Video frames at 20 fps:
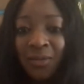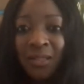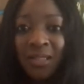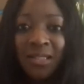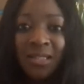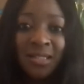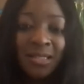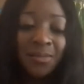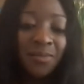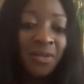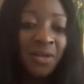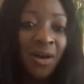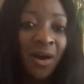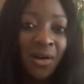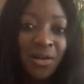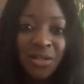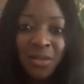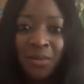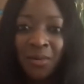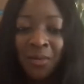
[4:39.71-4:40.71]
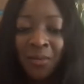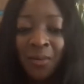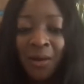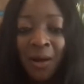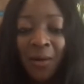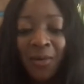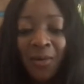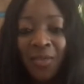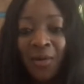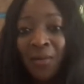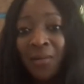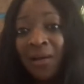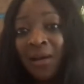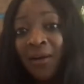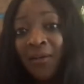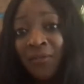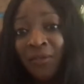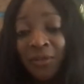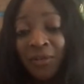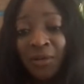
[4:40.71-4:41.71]
these are some of the artists I'm going to work with, I'd
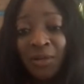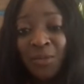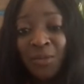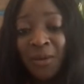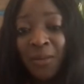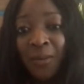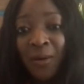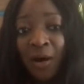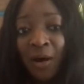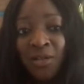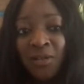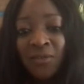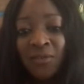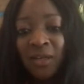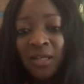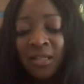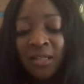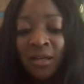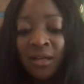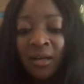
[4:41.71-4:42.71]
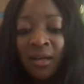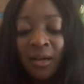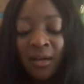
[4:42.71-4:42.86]
love for you to be a part of it.